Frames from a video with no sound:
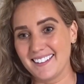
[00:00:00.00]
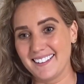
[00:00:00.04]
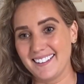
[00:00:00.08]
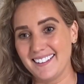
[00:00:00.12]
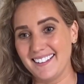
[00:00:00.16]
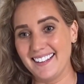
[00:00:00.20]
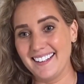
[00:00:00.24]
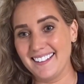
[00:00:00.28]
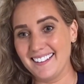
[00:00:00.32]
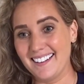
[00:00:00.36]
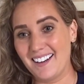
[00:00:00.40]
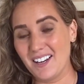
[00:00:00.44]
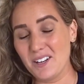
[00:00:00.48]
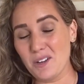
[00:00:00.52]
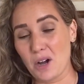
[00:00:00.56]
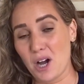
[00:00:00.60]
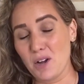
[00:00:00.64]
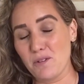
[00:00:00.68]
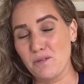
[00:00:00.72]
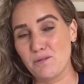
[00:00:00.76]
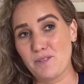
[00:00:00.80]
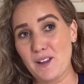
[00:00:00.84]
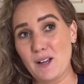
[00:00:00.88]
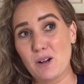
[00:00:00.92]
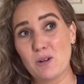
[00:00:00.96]
I
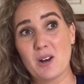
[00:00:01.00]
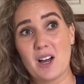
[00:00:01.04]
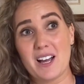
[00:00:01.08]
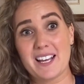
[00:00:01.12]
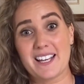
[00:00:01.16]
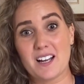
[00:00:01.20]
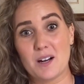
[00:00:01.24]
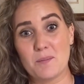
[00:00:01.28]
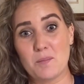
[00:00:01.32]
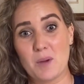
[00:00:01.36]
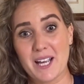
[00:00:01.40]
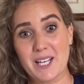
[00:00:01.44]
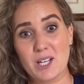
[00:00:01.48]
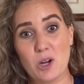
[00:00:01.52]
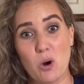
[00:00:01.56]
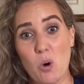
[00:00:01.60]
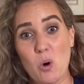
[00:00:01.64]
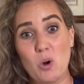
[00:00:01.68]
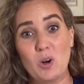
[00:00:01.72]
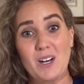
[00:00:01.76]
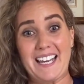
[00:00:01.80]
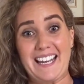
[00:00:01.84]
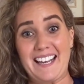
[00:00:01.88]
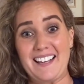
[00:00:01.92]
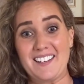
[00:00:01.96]
feel like my
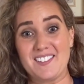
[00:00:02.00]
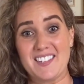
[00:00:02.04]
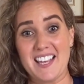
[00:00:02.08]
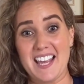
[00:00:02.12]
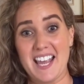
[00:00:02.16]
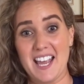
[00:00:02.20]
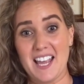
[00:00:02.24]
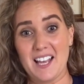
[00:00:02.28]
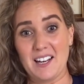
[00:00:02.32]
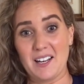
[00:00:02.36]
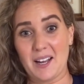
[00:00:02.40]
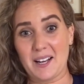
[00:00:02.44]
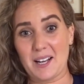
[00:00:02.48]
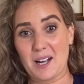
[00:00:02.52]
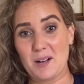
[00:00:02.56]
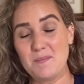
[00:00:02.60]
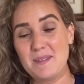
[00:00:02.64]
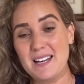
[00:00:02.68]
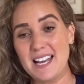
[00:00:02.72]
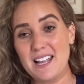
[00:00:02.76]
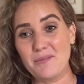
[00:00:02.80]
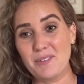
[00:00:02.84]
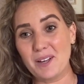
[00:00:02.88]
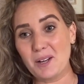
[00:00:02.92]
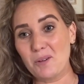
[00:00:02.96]
calling is here, like I'm
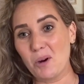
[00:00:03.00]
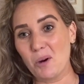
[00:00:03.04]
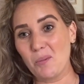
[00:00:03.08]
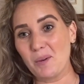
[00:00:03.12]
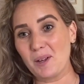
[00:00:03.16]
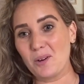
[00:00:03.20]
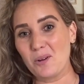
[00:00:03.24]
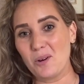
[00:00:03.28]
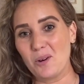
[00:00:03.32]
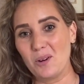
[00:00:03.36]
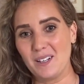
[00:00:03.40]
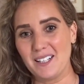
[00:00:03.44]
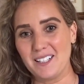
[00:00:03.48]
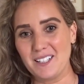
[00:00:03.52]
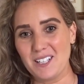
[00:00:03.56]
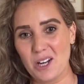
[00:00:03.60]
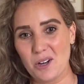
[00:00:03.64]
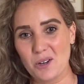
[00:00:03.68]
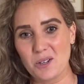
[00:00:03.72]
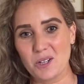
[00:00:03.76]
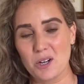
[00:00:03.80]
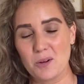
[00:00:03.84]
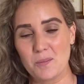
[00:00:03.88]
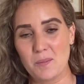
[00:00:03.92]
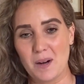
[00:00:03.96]
living what we call in
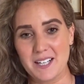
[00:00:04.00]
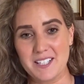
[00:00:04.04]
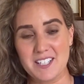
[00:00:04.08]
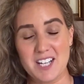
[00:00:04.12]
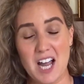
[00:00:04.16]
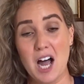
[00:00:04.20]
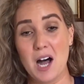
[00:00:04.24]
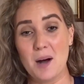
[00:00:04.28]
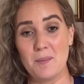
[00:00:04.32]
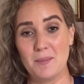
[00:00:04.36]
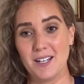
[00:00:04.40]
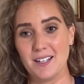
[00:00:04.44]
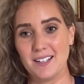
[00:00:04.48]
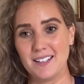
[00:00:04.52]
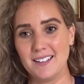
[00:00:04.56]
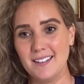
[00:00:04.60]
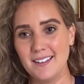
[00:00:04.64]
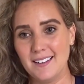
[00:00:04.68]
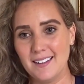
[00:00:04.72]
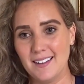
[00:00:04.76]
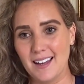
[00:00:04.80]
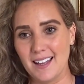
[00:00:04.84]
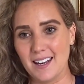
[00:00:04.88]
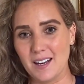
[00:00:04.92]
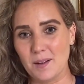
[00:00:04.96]
yoga my dharma,
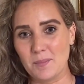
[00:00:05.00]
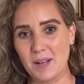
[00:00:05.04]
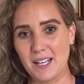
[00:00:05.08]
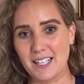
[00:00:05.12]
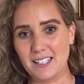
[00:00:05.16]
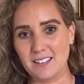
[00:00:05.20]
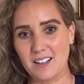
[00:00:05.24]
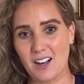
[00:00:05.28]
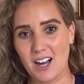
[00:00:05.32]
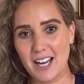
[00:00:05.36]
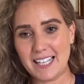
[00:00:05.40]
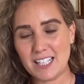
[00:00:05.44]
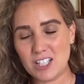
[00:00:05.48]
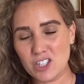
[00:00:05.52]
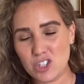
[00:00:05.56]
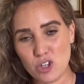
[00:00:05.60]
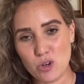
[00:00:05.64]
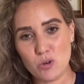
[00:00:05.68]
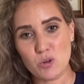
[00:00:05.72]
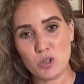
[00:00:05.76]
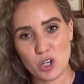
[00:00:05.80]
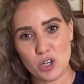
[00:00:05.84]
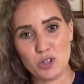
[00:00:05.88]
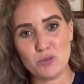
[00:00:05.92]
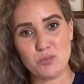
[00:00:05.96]
and I'm like, I can
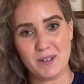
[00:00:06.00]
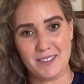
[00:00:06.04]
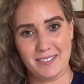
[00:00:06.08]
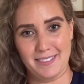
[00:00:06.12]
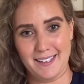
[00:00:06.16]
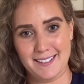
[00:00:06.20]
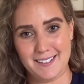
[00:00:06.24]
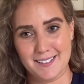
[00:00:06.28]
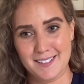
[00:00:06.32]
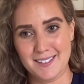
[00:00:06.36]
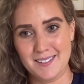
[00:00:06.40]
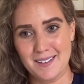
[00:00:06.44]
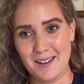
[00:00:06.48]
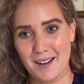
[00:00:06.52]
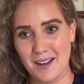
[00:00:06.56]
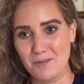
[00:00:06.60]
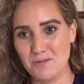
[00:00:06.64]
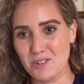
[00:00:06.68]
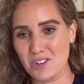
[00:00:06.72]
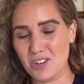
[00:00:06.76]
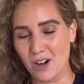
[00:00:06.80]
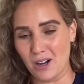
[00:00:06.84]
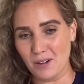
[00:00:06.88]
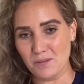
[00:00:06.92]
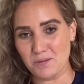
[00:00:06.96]
do good with this.
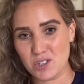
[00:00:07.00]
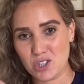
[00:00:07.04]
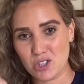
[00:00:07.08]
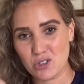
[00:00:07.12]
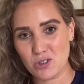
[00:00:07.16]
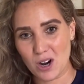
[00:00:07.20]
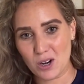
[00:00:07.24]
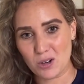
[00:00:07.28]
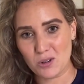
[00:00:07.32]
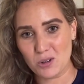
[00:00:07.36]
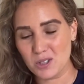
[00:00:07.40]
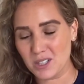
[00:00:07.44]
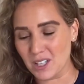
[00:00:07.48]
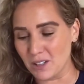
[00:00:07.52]
I've struggled,